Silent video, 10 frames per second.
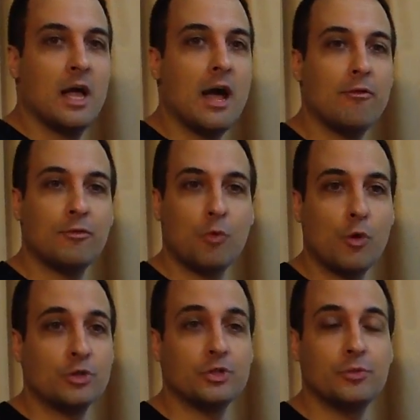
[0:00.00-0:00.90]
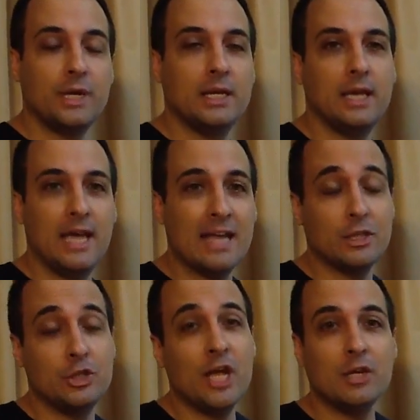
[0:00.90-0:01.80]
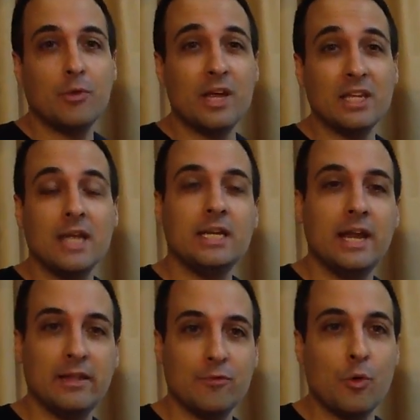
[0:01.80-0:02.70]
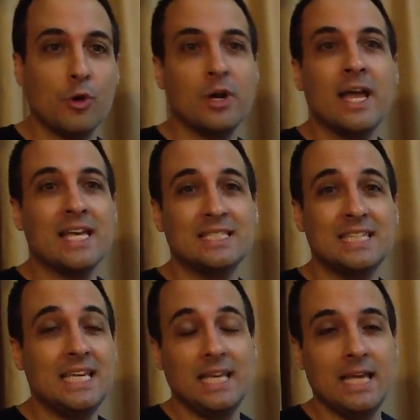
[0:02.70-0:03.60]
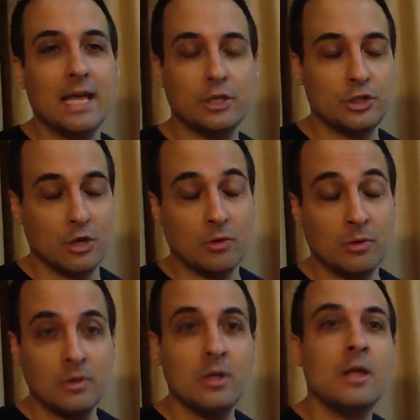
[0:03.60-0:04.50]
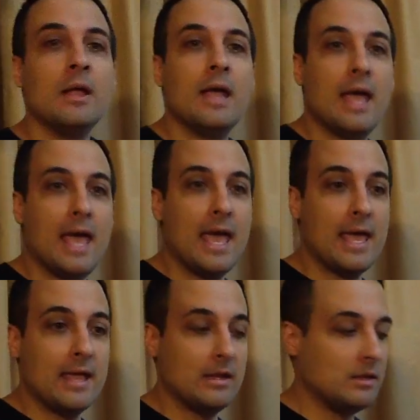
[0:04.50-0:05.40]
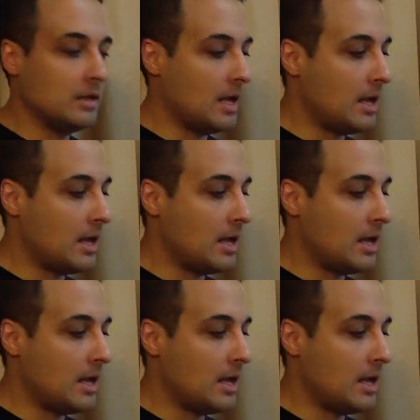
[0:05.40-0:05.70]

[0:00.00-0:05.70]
Hover Force 3D at the January 1984 CES show. And